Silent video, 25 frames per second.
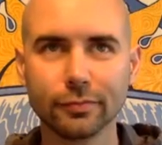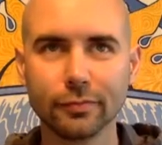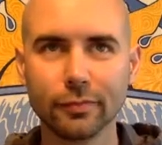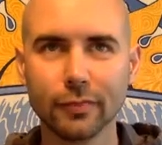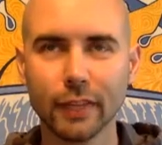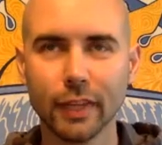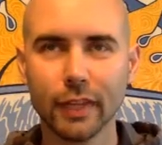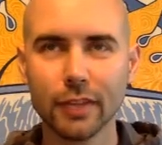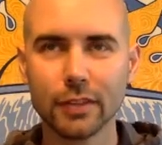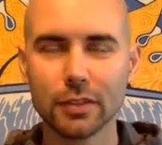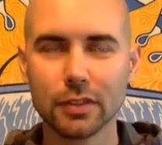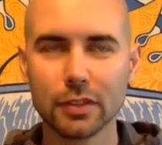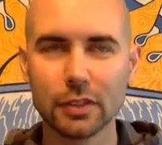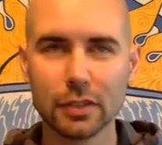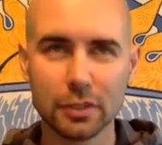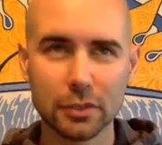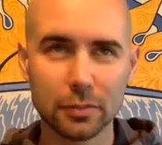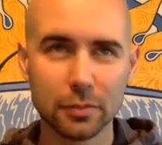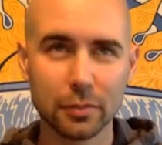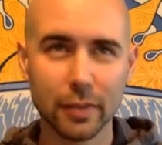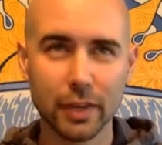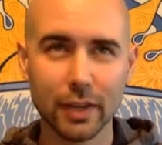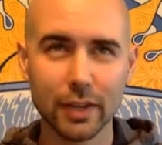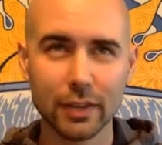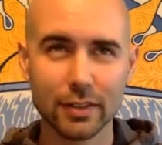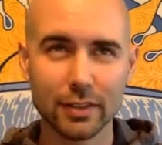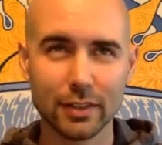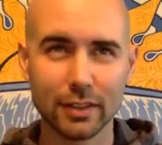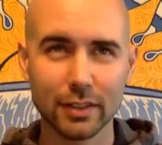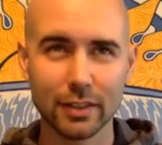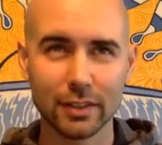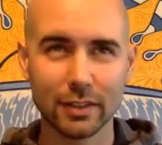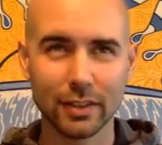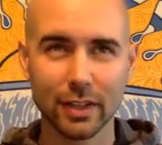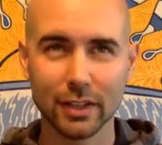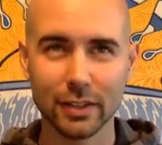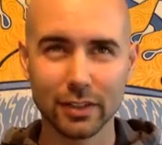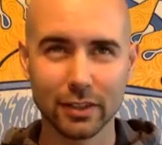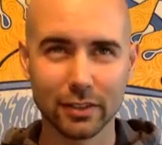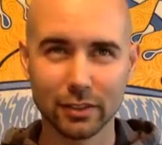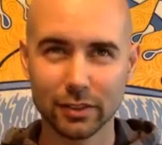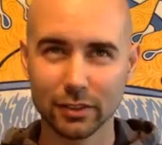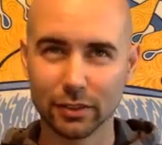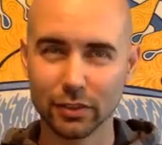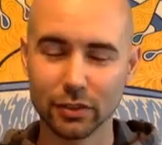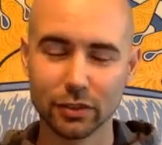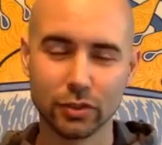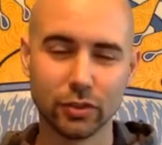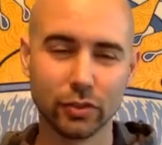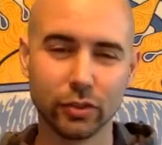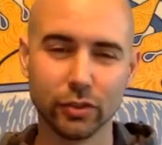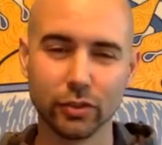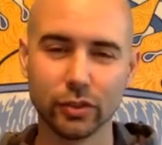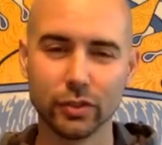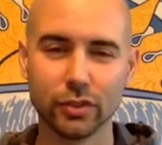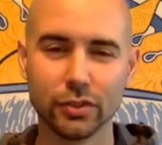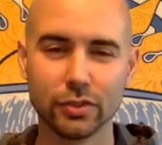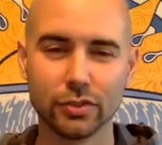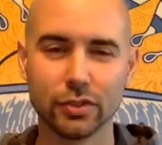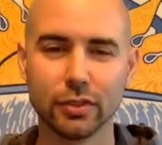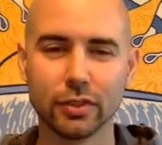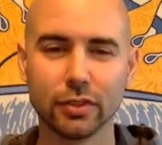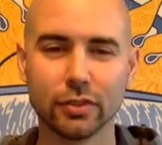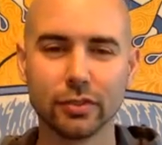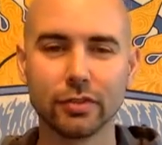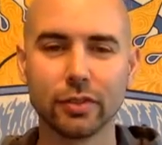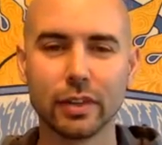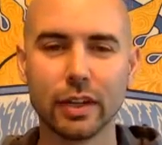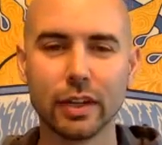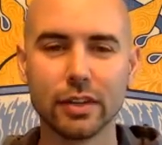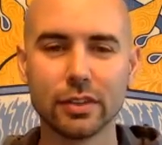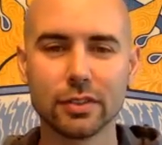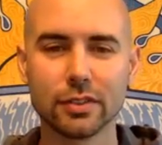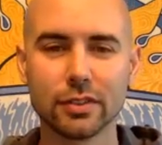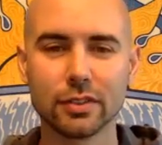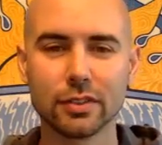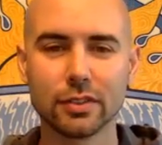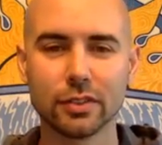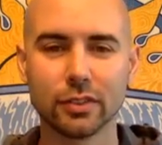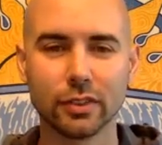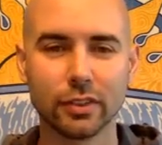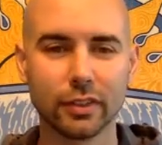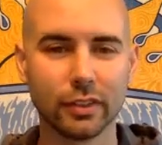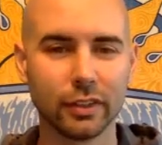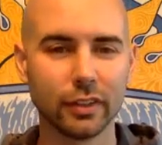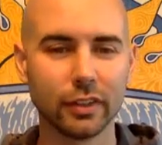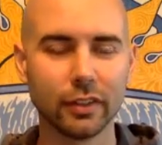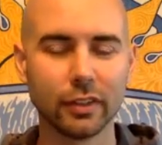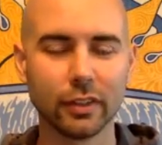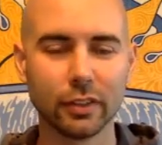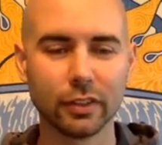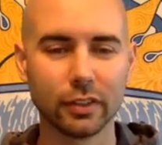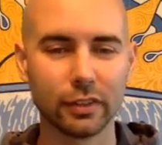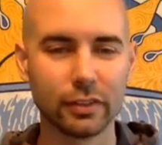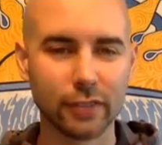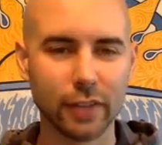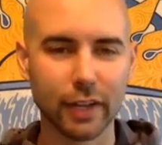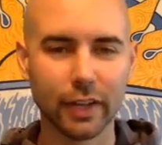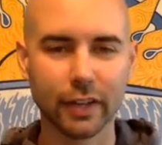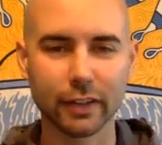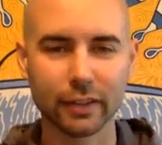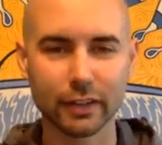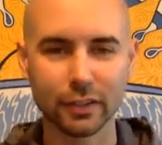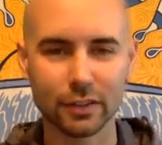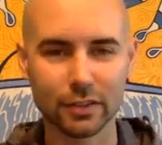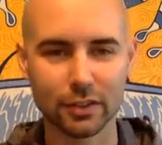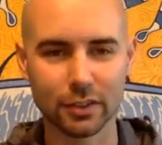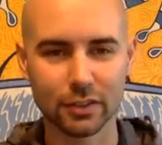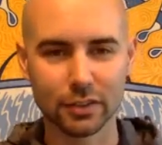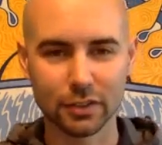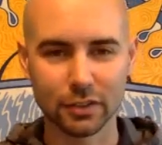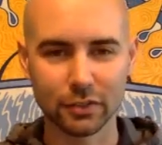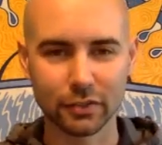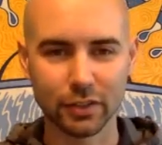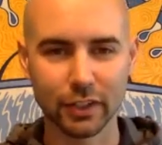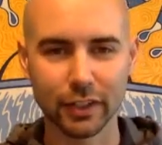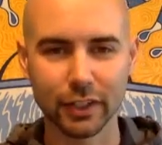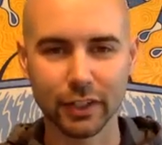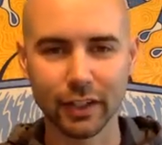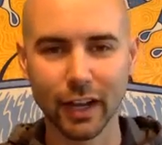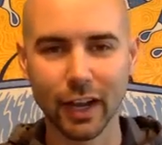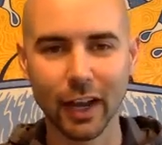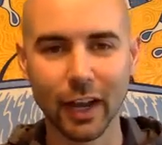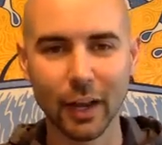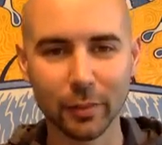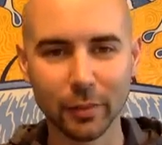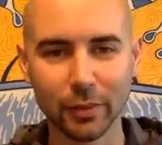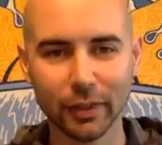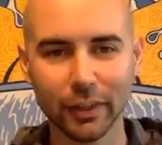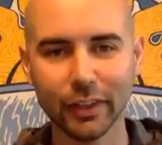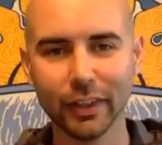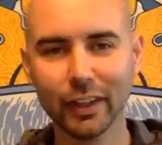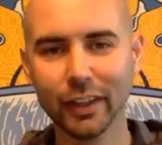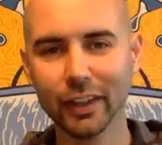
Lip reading: into the space, any tightness in their shoulders or their face or their neck. These things are very common.